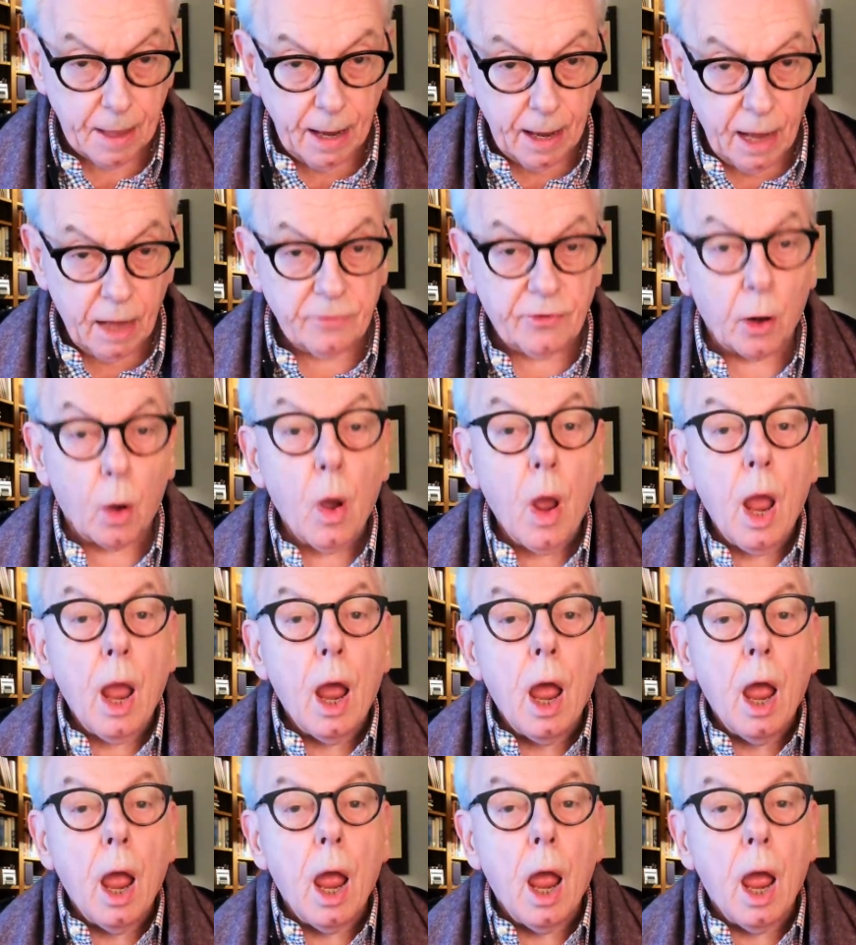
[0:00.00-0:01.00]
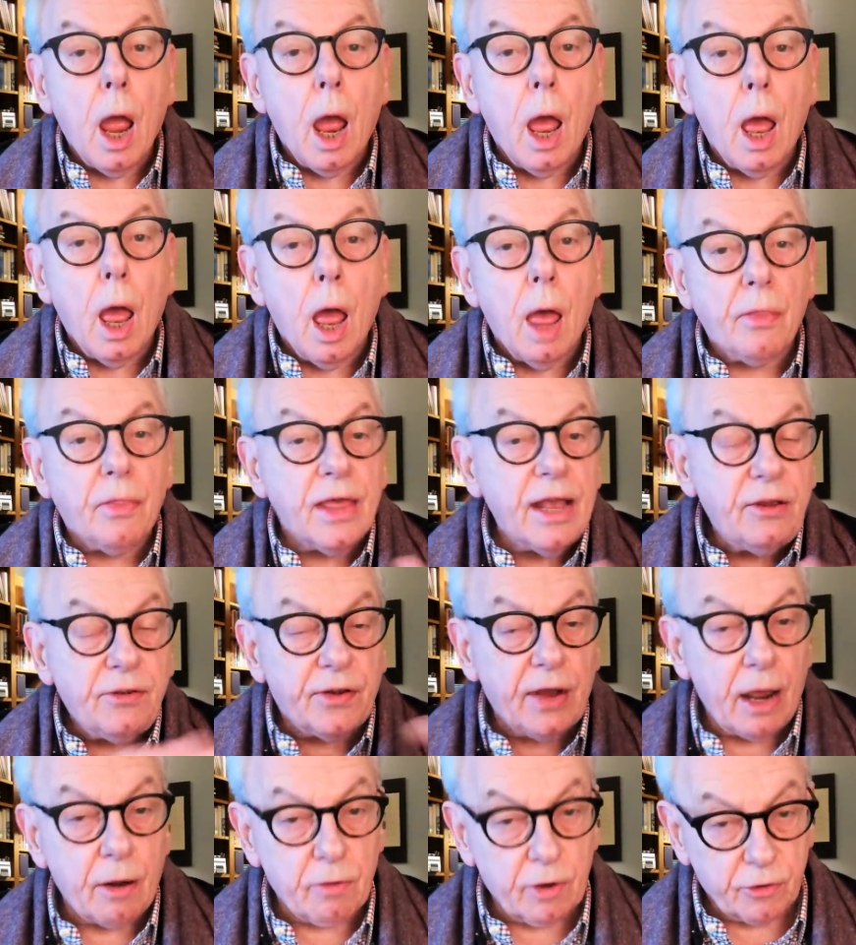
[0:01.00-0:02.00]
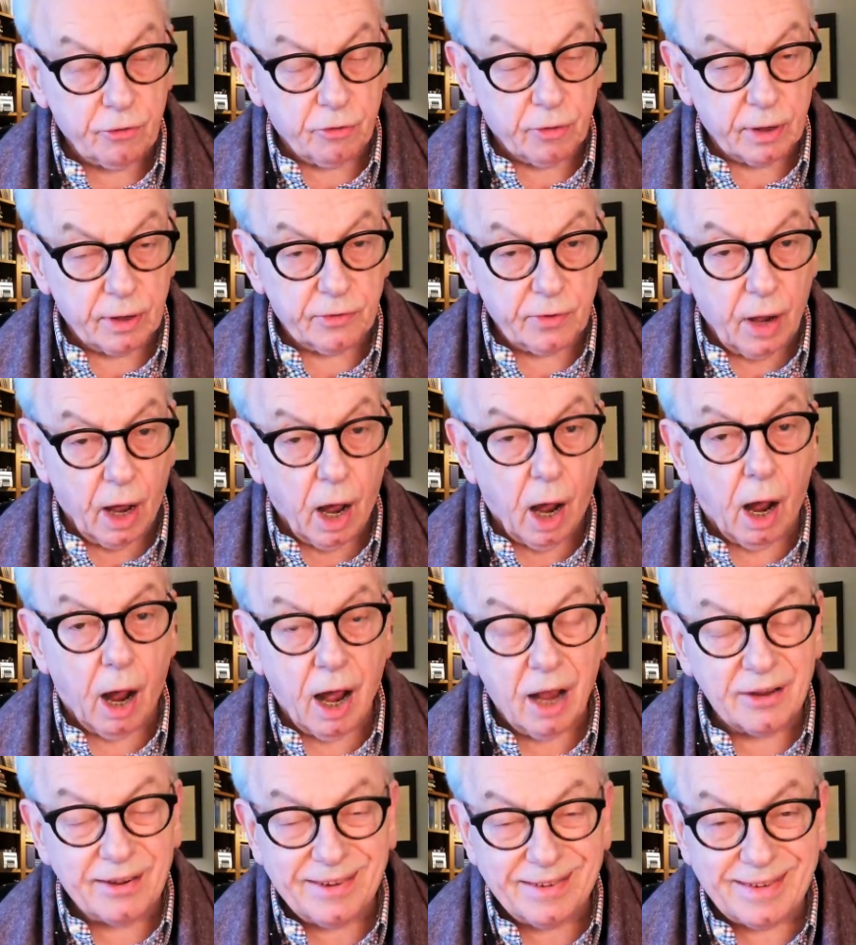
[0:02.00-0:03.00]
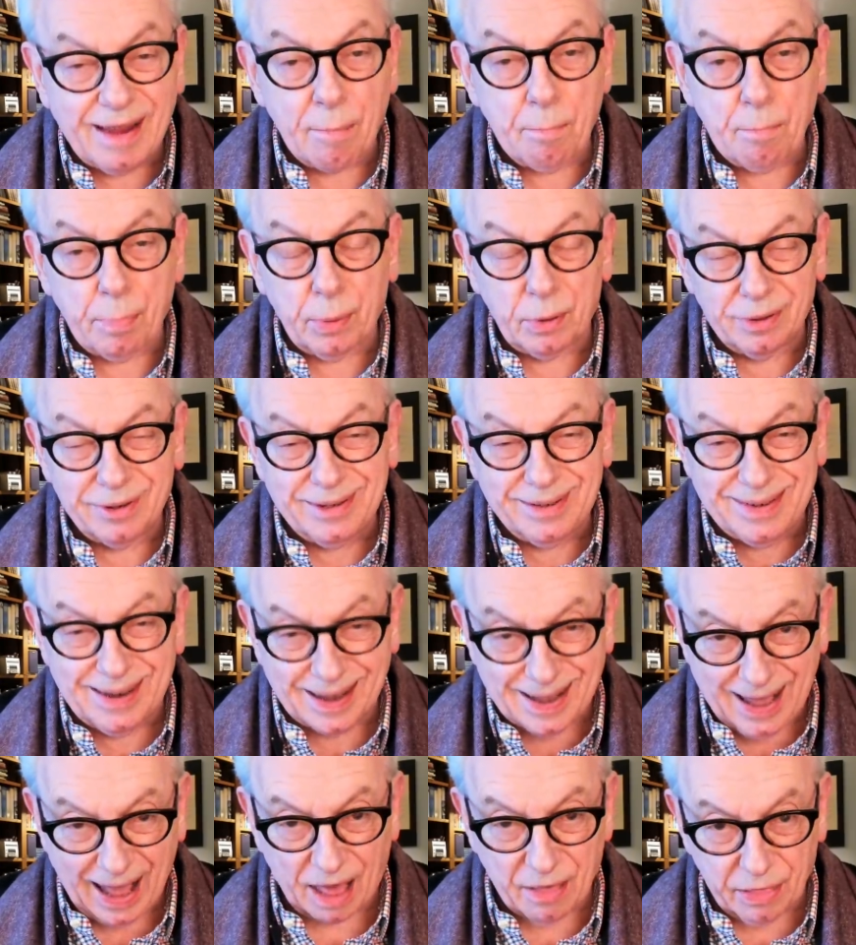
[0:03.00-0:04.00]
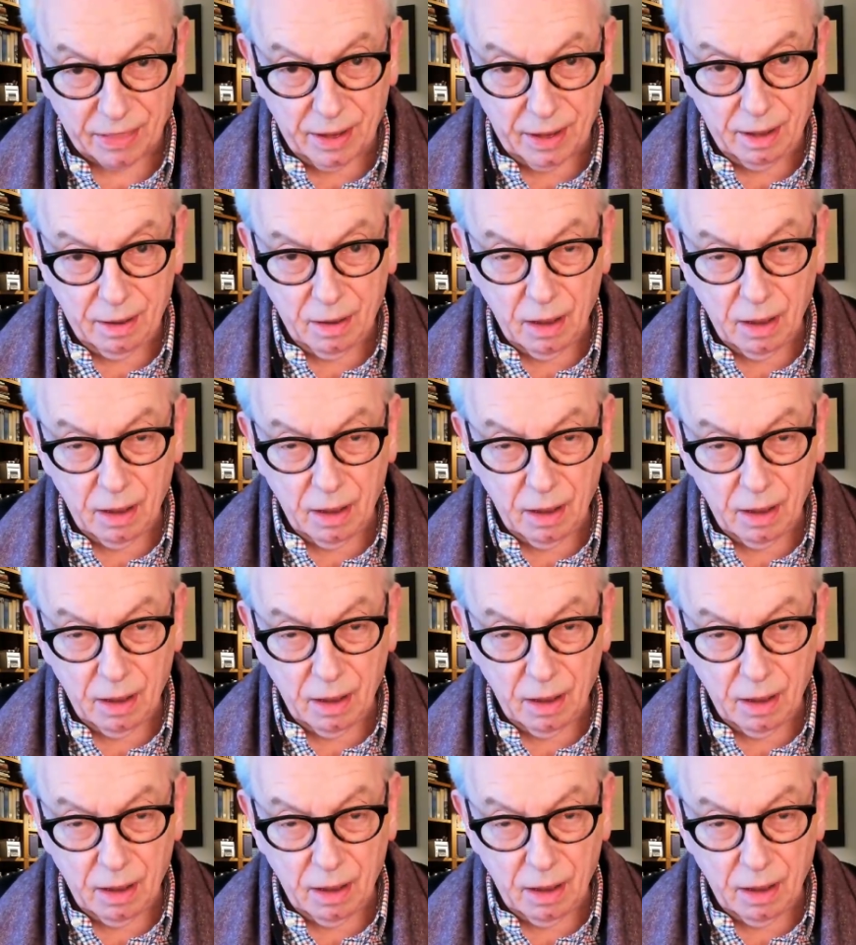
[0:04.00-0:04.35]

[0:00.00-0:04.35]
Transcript: So these territories are assembled together